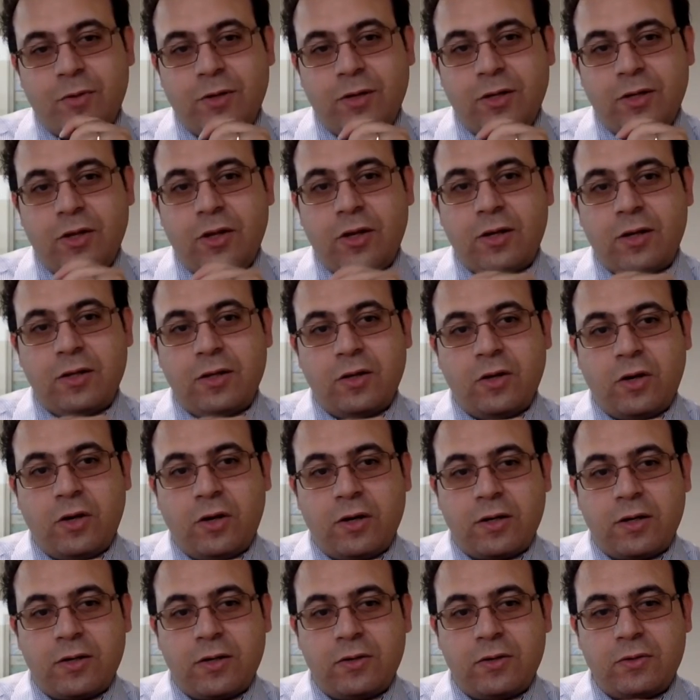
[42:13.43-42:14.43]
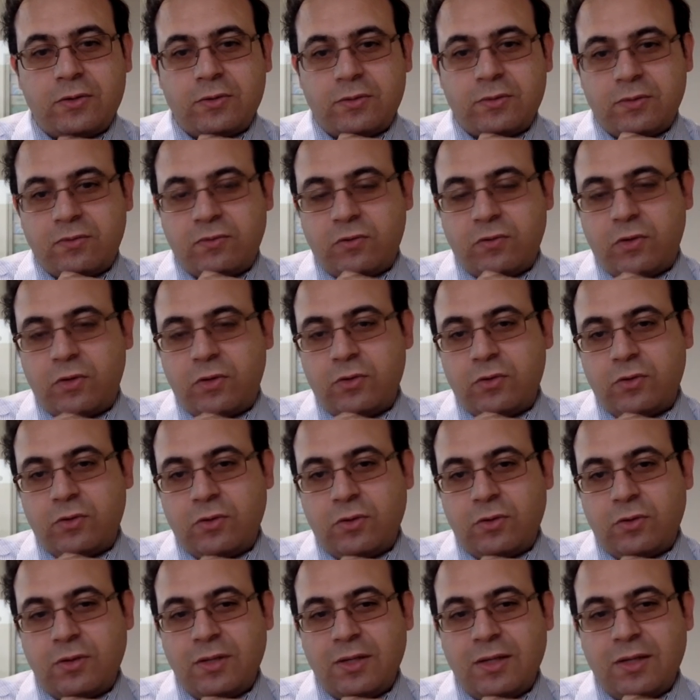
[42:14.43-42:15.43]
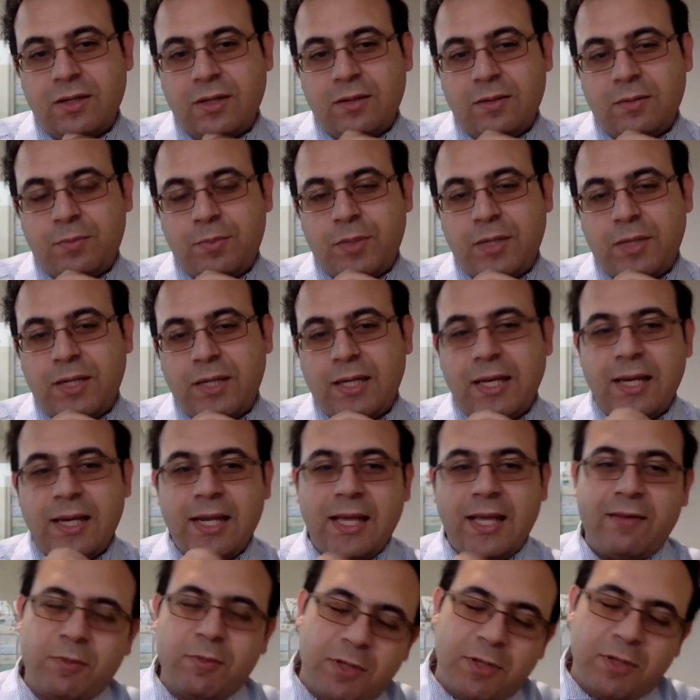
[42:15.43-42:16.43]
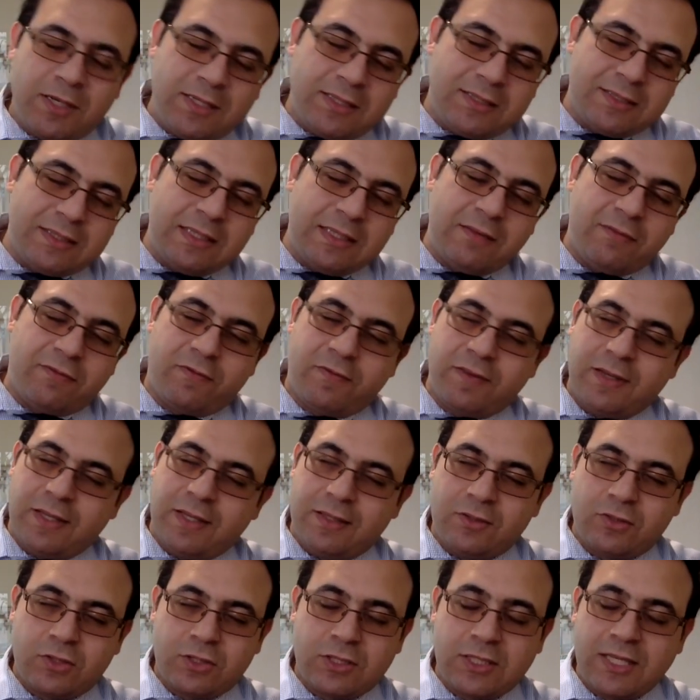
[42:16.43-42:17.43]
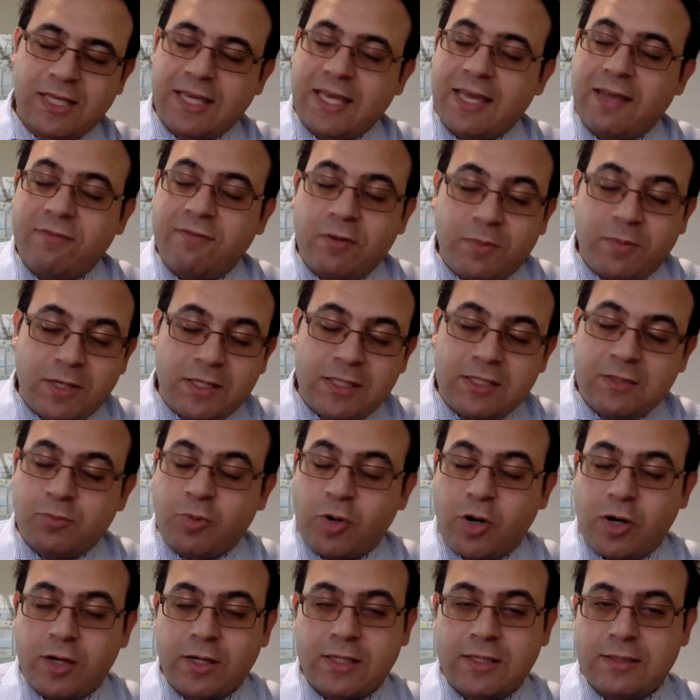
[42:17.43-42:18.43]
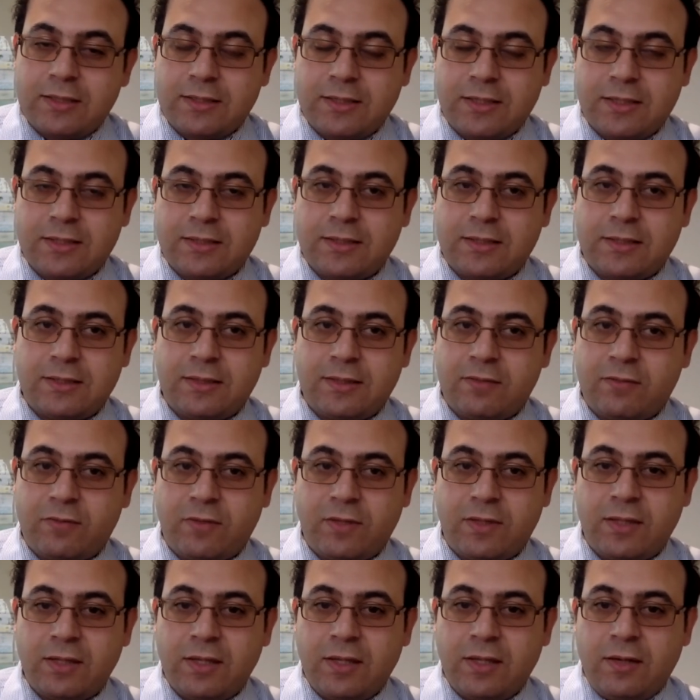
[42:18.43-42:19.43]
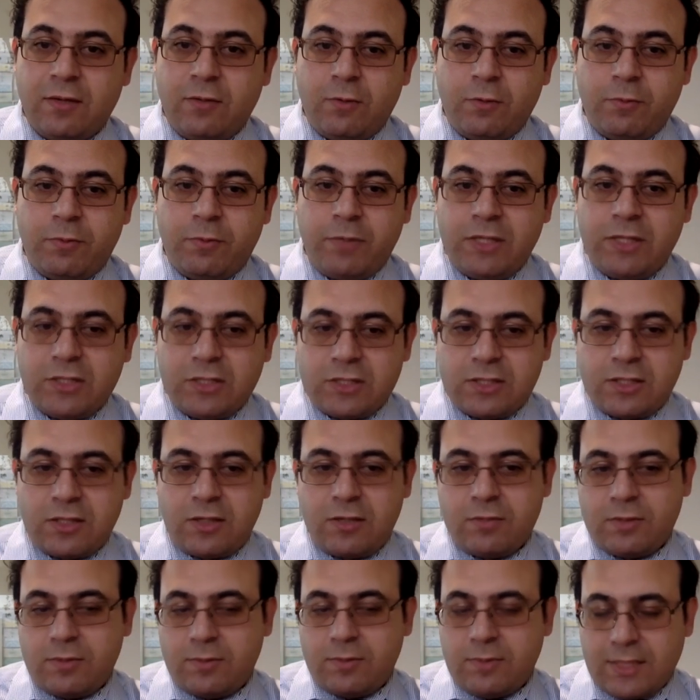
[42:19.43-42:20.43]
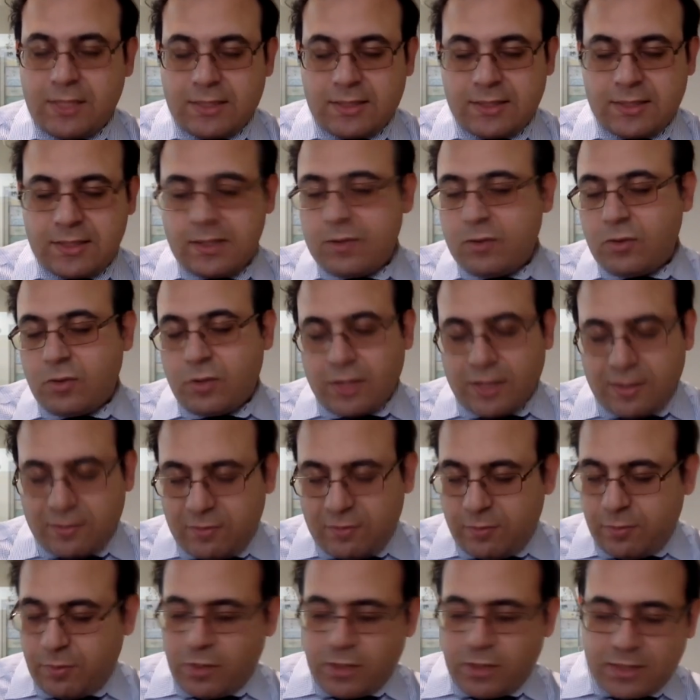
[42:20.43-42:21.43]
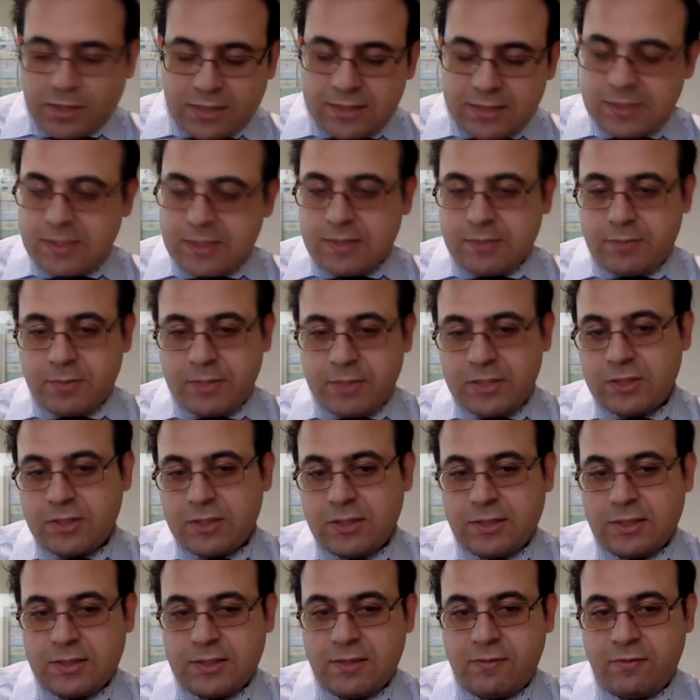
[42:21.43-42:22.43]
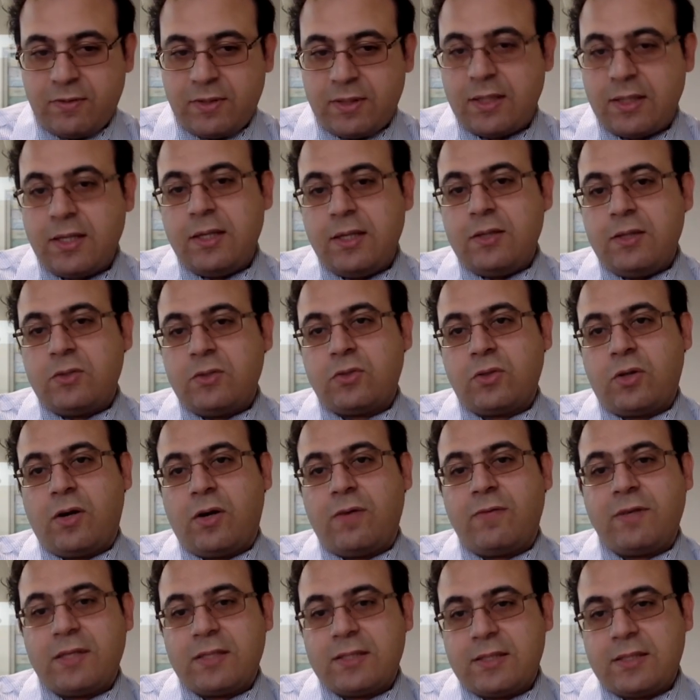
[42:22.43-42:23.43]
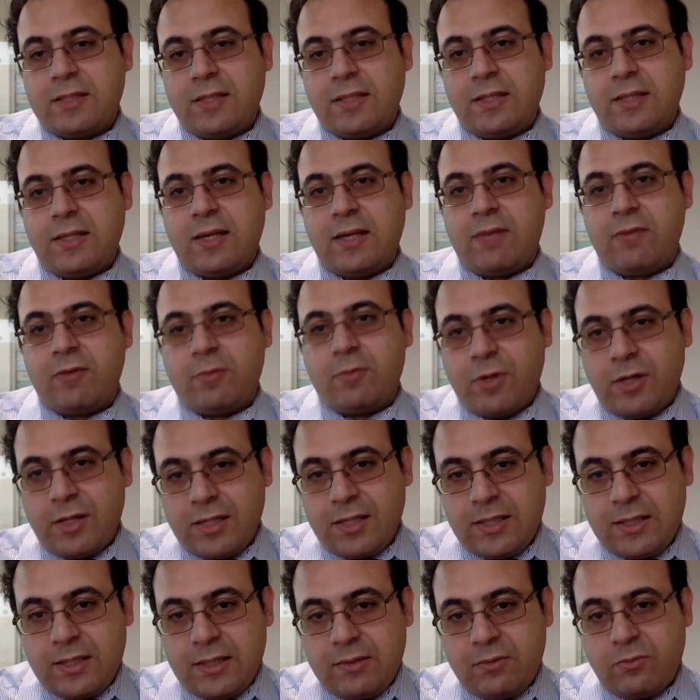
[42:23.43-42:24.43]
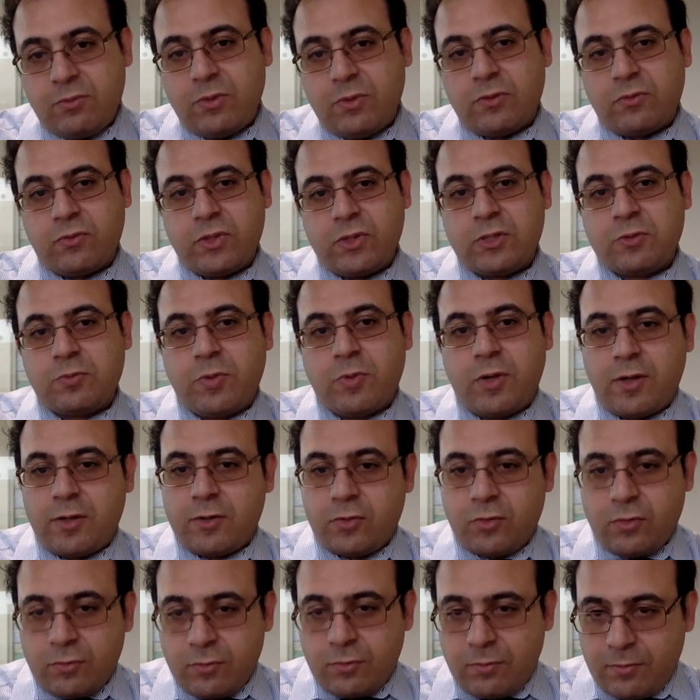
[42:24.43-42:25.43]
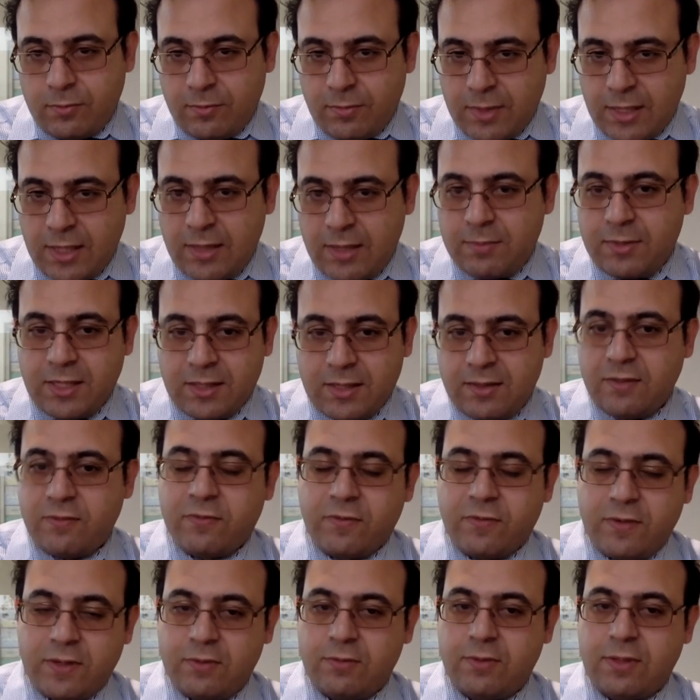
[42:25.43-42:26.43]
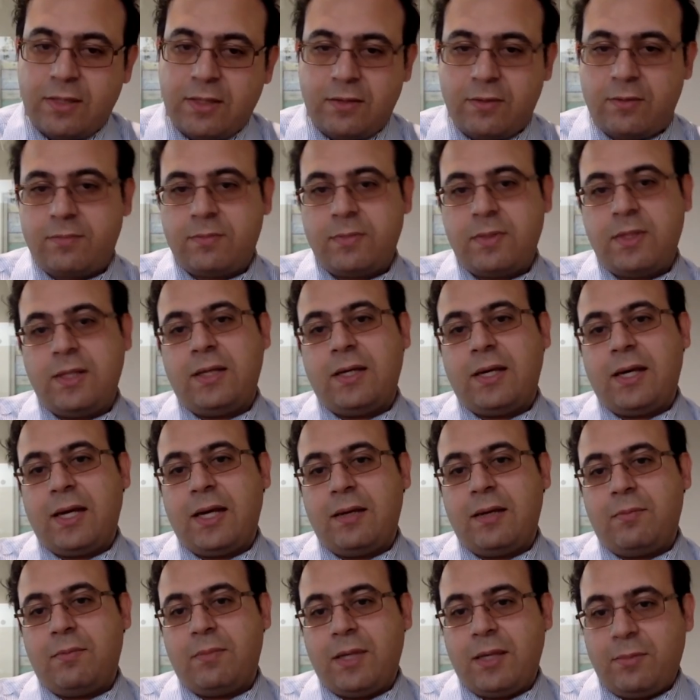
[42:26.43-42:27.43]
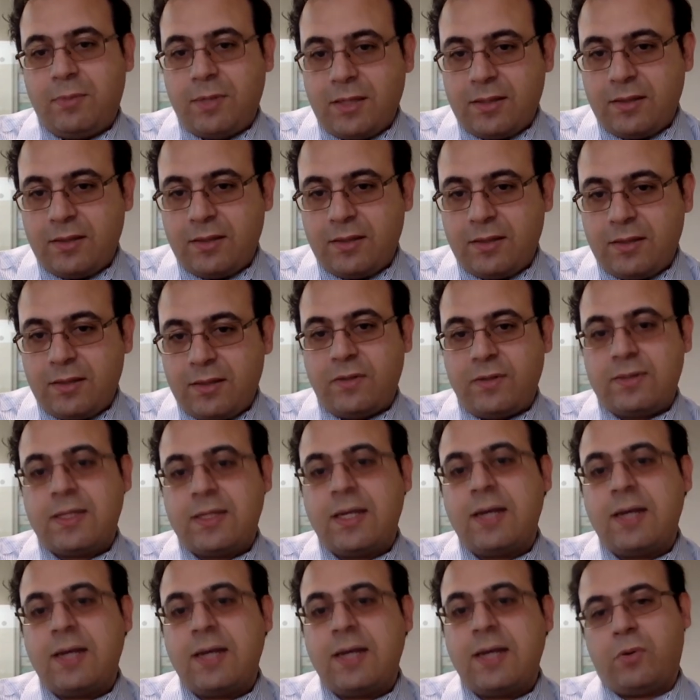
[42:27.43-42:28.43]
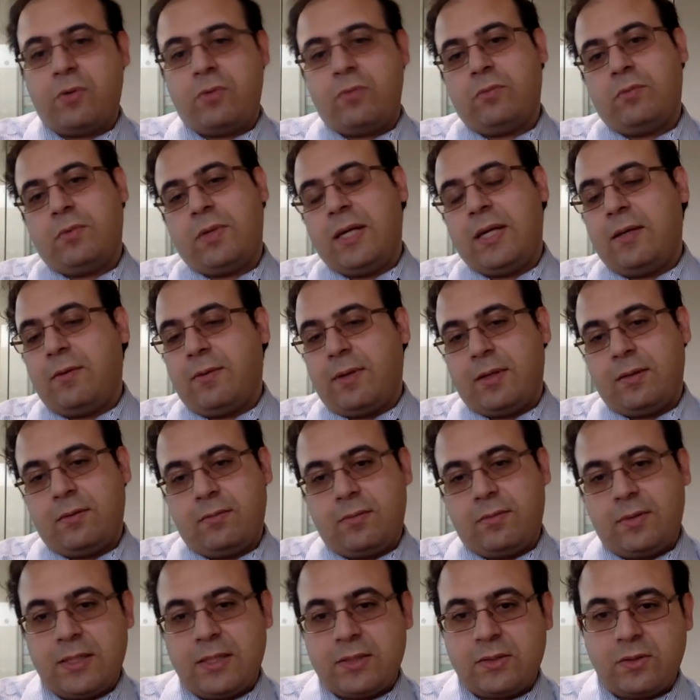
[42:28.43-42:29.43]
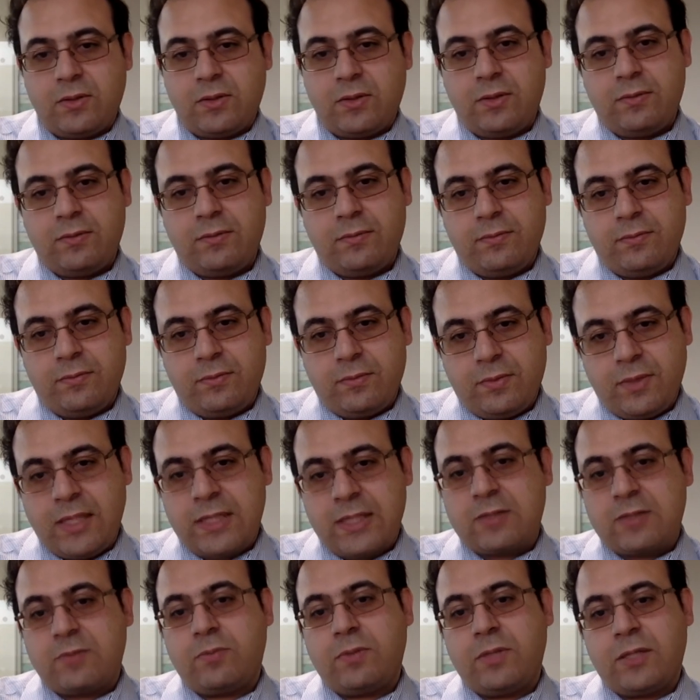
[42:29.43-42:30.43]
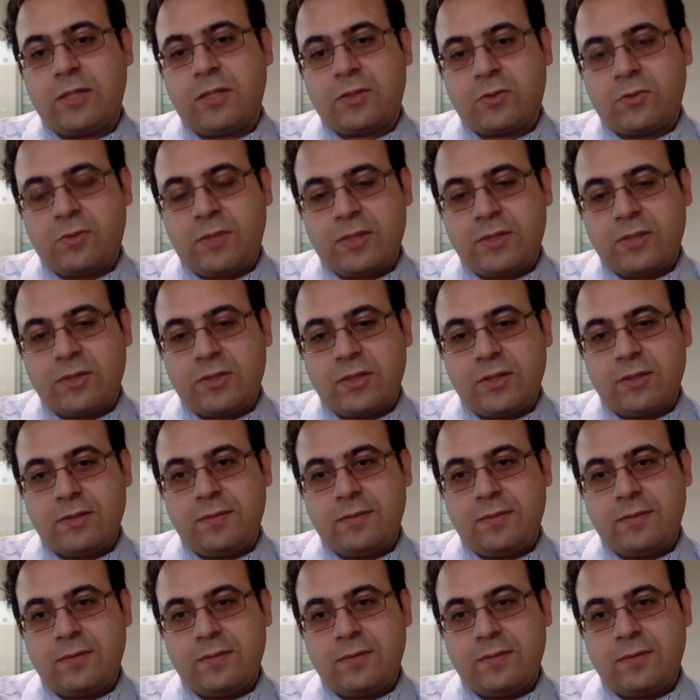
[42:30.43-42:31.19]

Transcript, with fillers: A lot of the articles refer to. But again, everybody's different. Just like everybody's Parkinson's is different when patients come to me, I say, your every Parkinson patient is different. So obviously everybody will respond to maybe a different rhythm and it may be a different tempo. Anyway, that's all. Next, next question.